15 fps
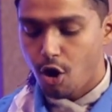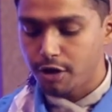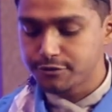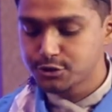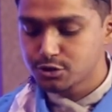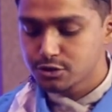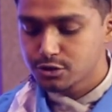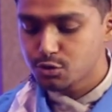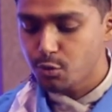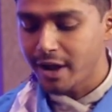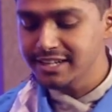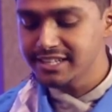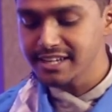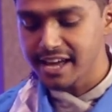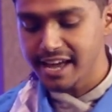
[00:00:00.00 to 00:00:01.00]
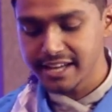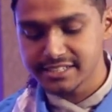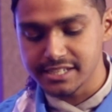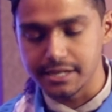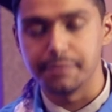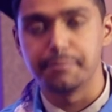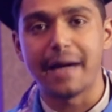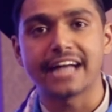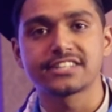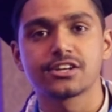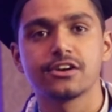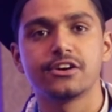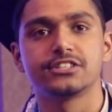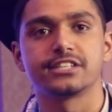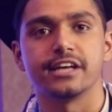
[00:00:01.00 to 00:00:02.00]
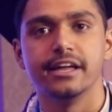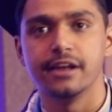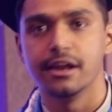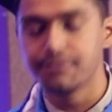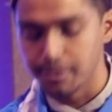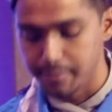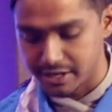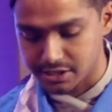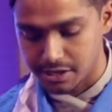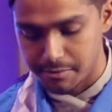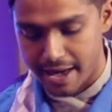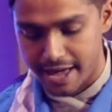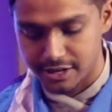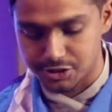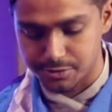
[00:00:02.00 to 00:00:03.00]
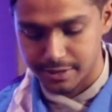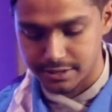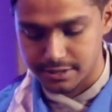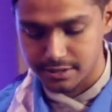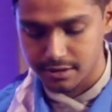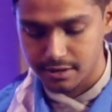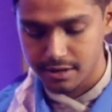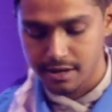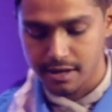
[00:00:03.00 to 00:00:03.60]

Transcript: of 2018 Bachelors in Information Management.